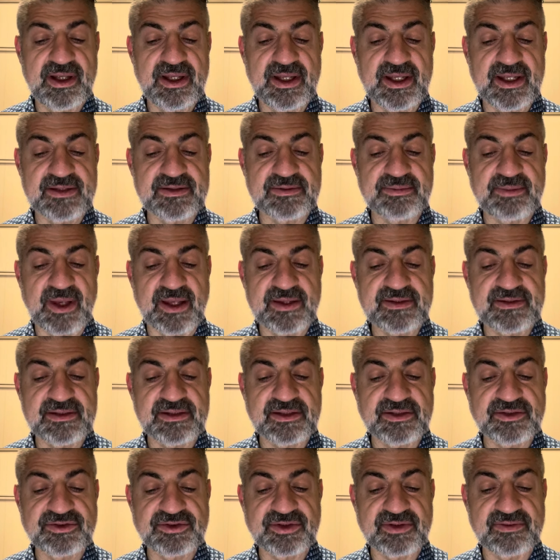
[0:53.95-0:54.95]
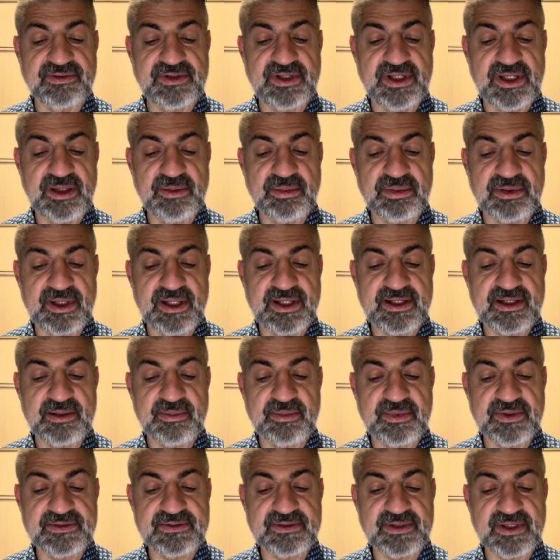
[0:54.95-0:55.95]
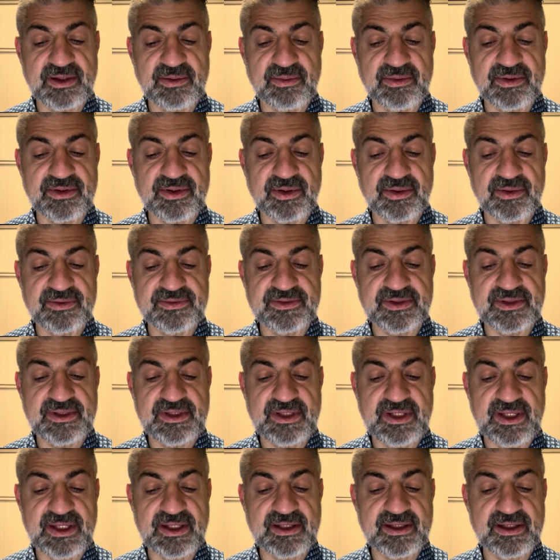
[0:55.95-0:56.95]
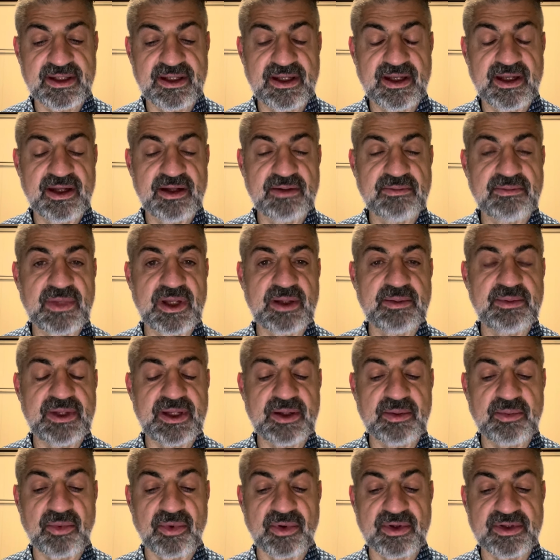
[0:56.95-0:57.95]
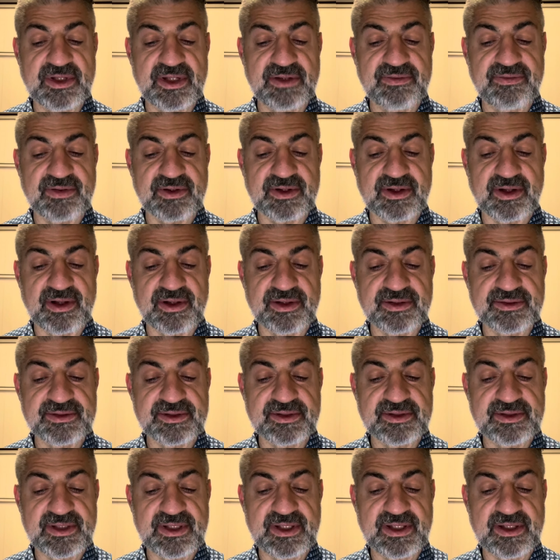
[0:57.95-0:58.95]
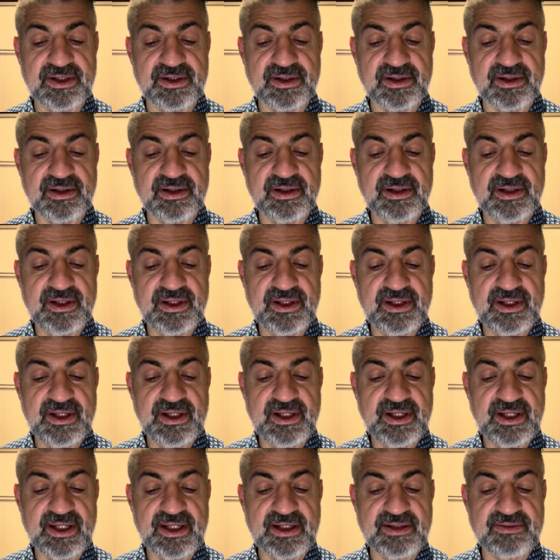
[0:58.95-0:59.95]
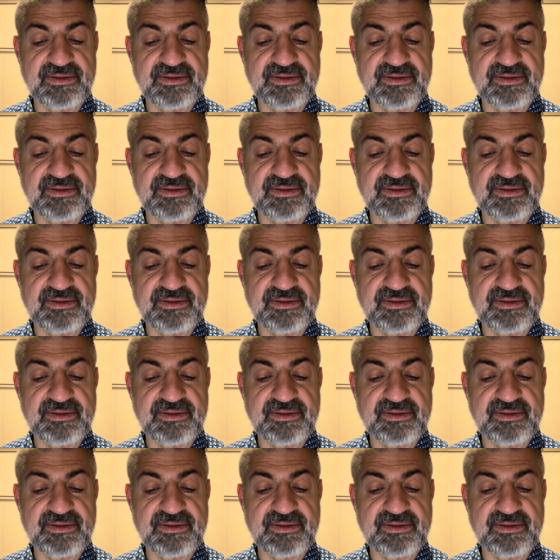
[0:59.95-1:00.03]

its message of deep intimacy with those in need may be more difficult to hear. In